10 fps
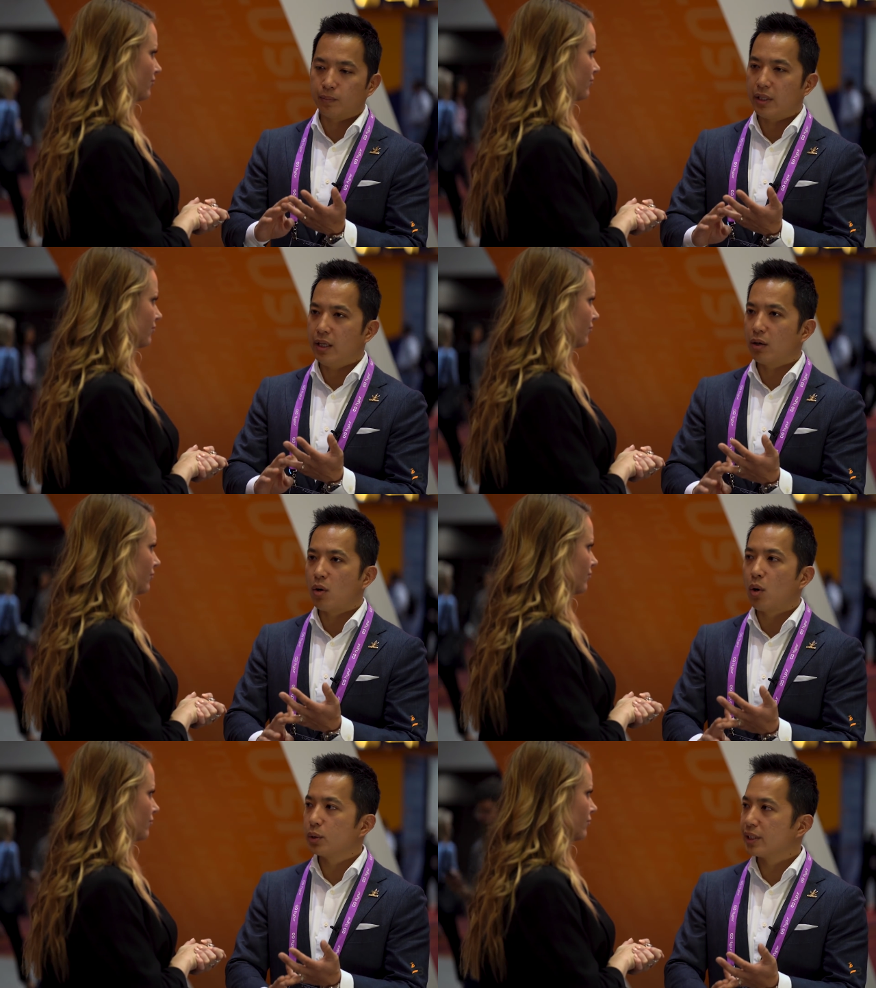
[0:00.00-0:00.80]
Speaker 1: you know
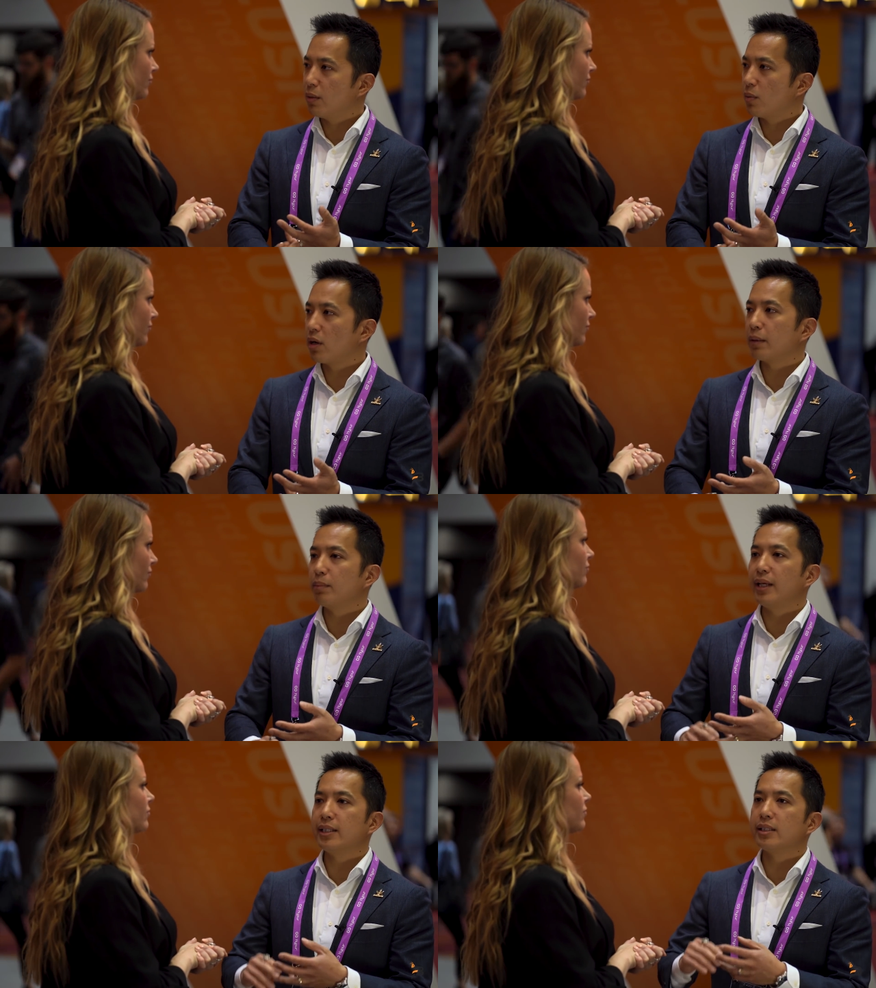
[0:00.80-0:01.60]
wholesale
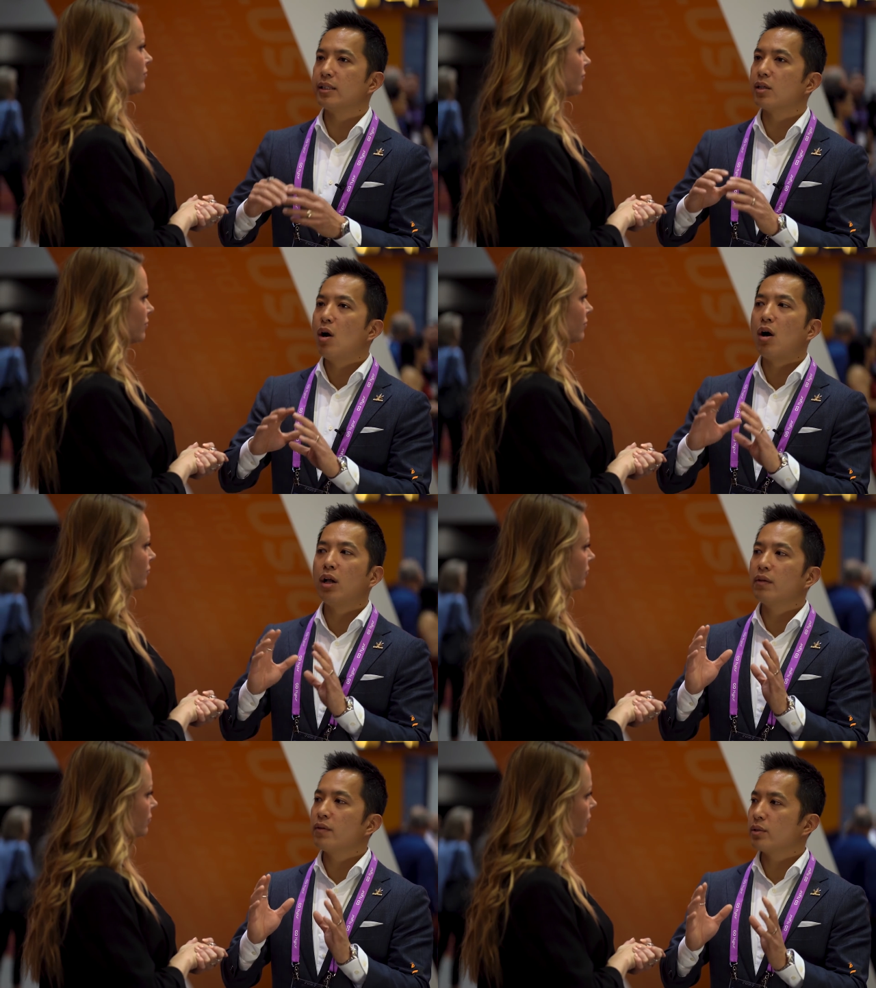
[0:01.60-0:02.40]
marketplaces
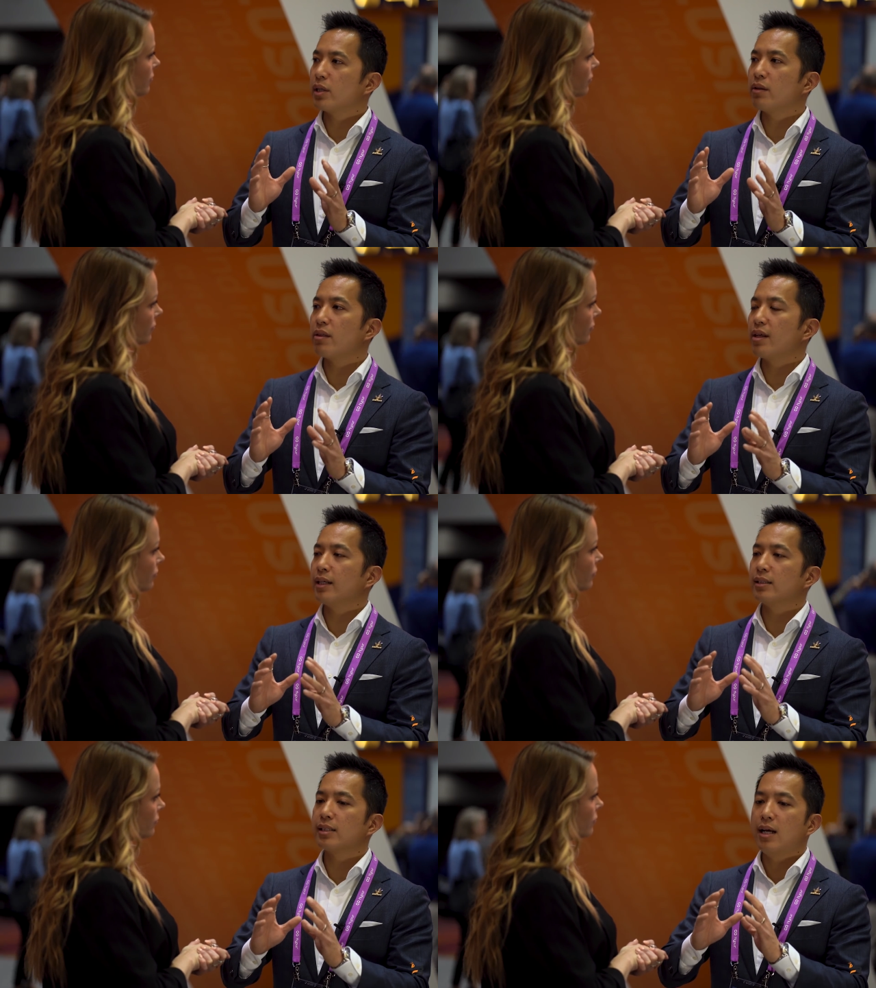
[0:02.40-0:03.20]
all of those other
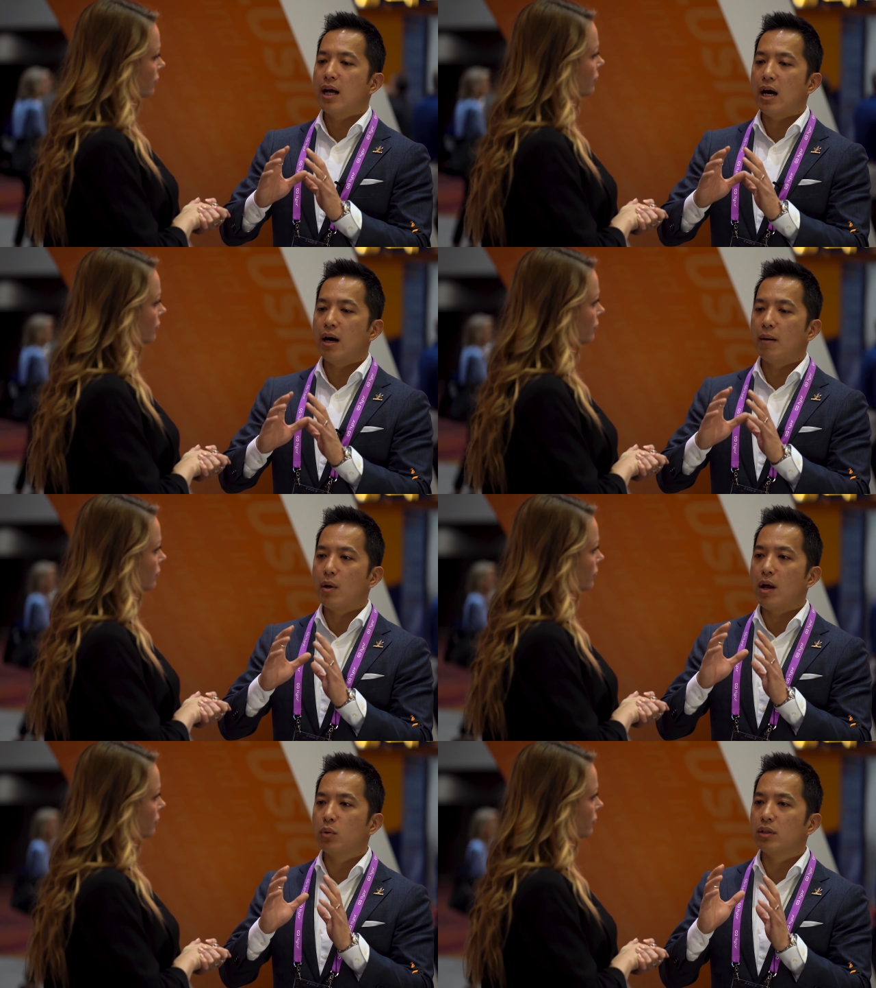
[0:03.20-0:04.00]
things um,
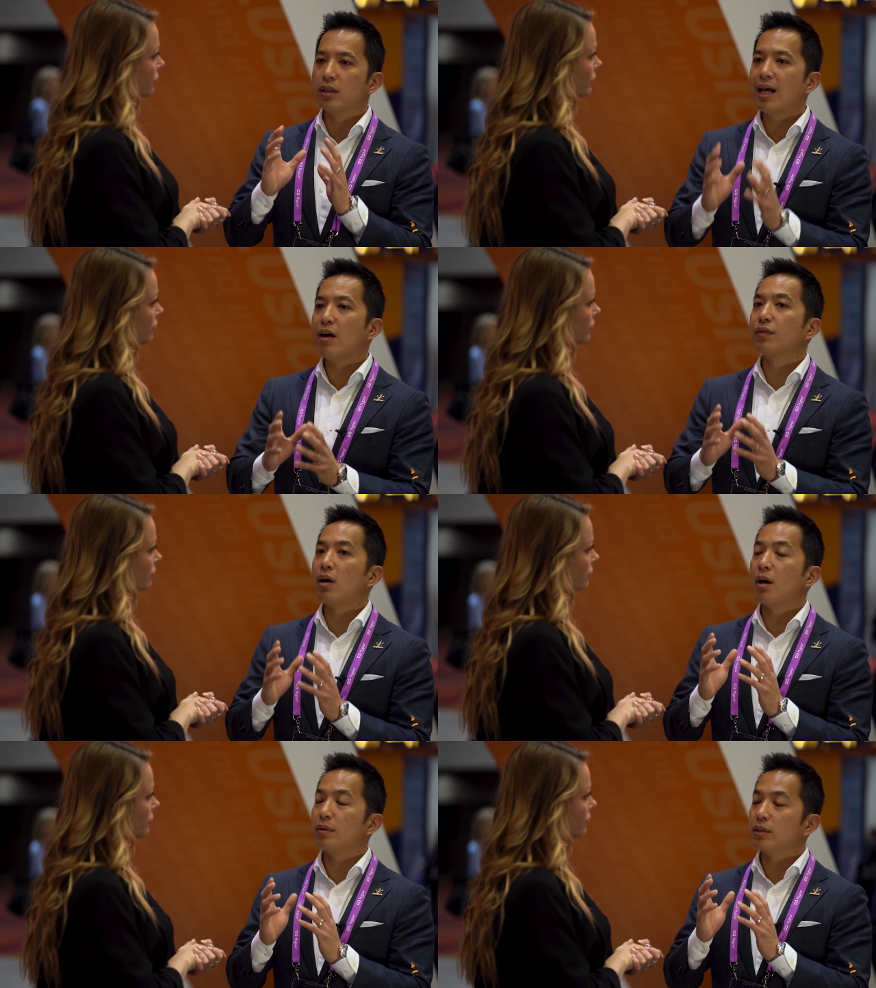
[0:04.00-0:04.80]
it will allow for
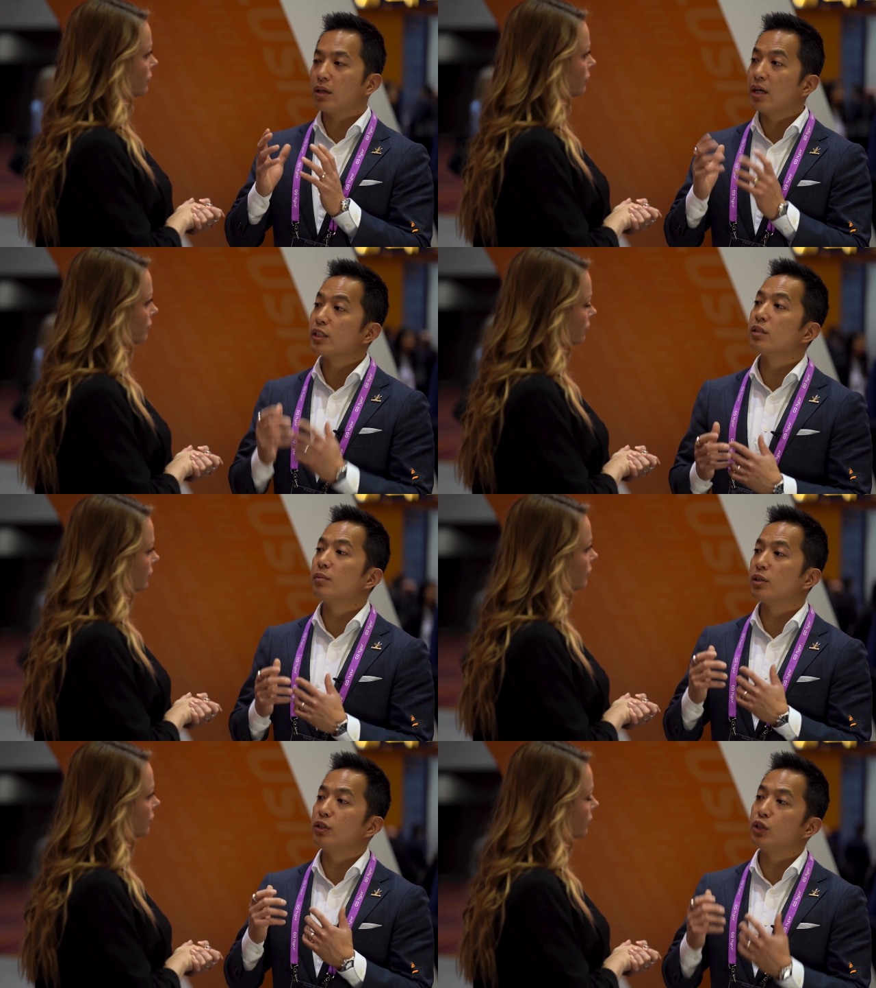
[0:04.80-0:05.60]
our
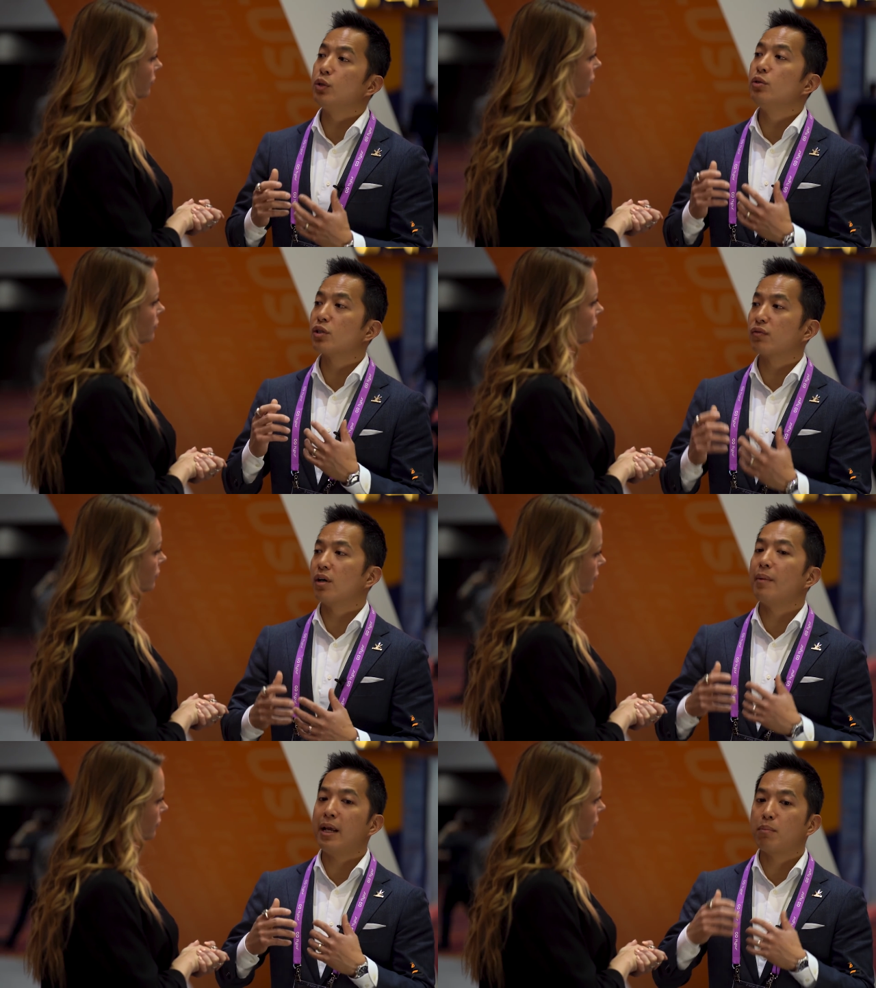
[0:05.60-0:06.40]
customers to choose
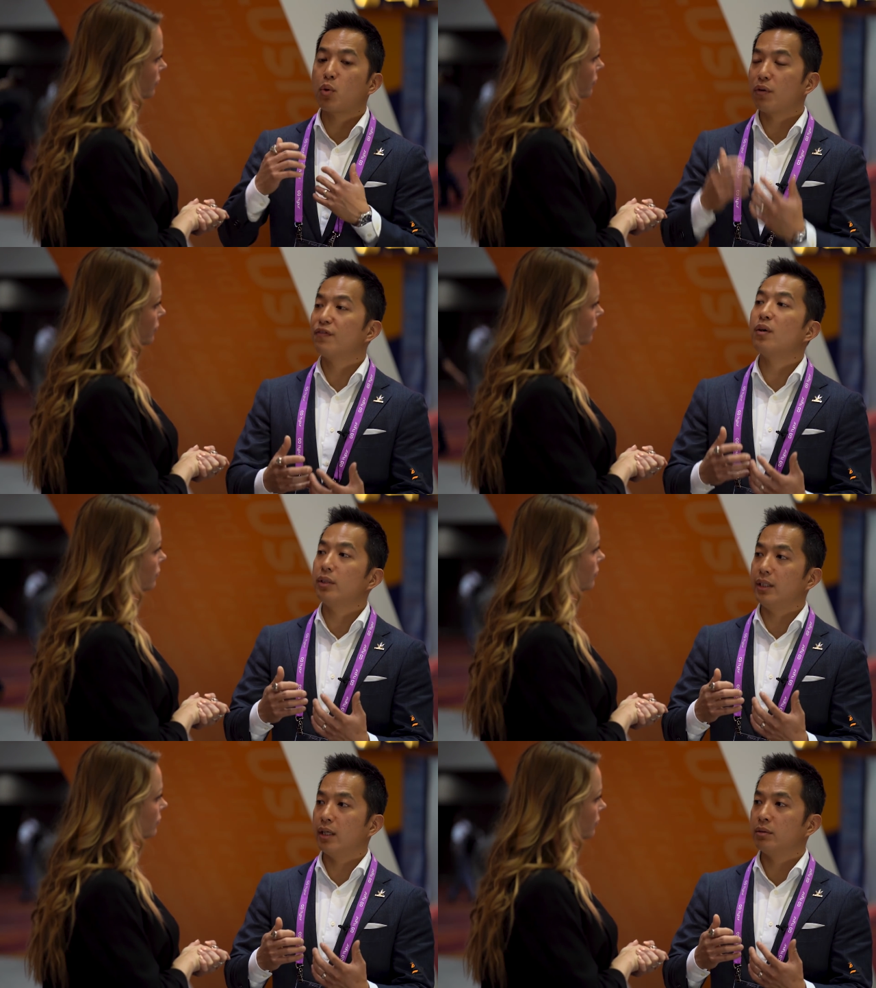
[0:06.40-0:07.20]
from a
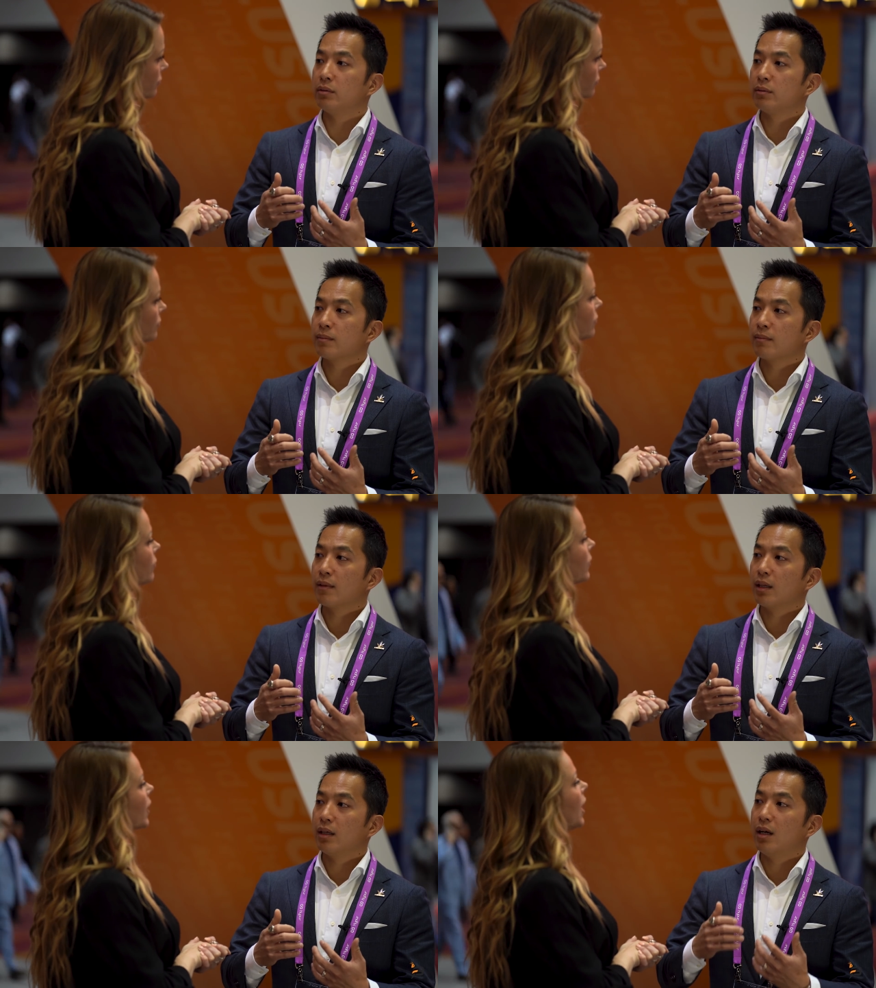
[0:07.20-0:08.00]
portfolio
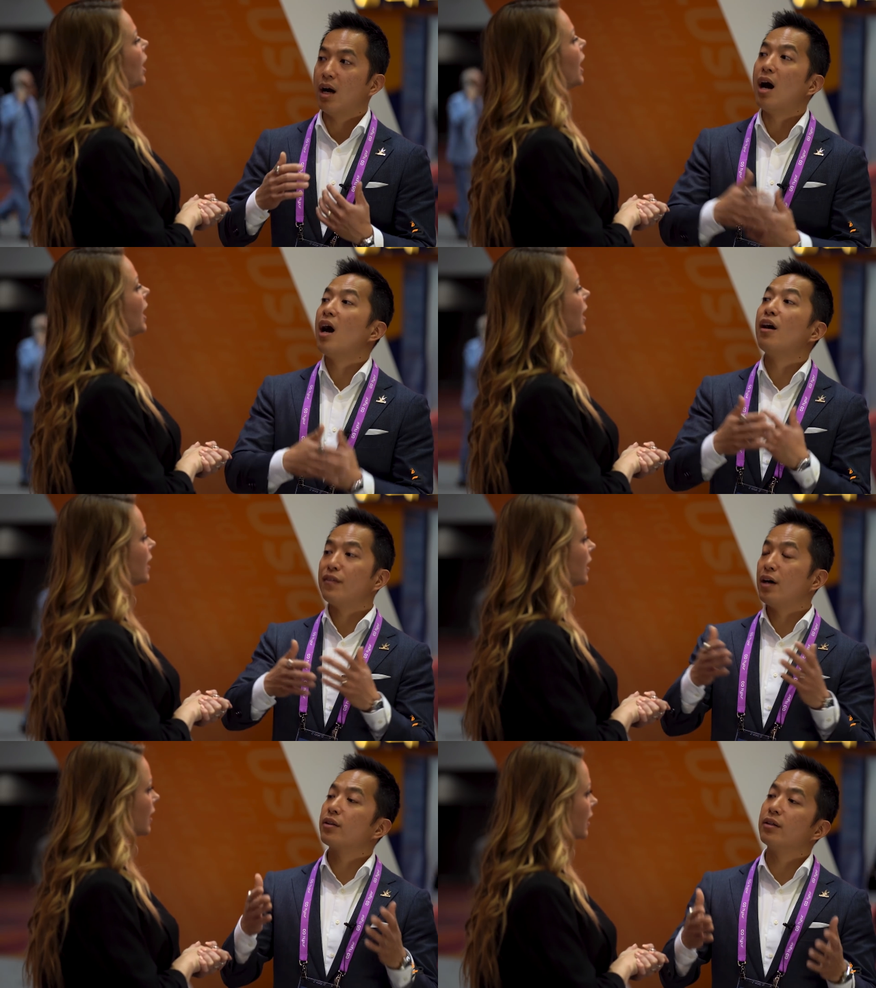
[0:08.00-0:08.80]
of
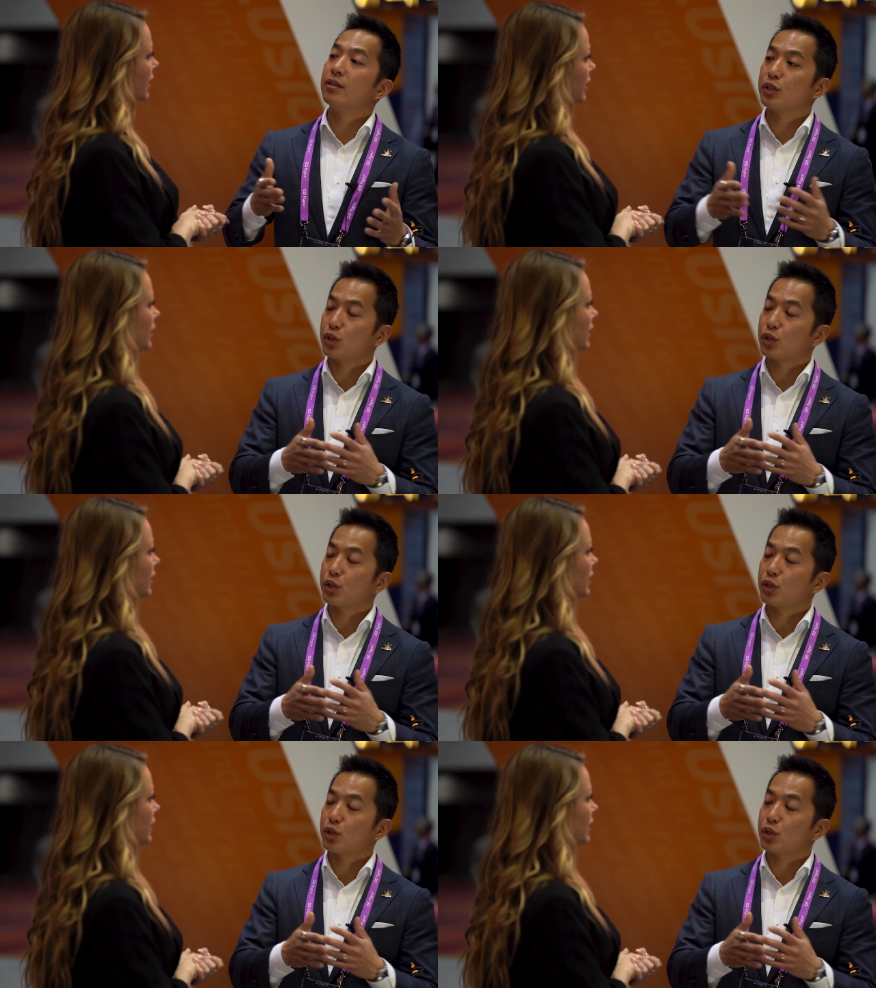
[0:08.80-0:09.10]
other ah.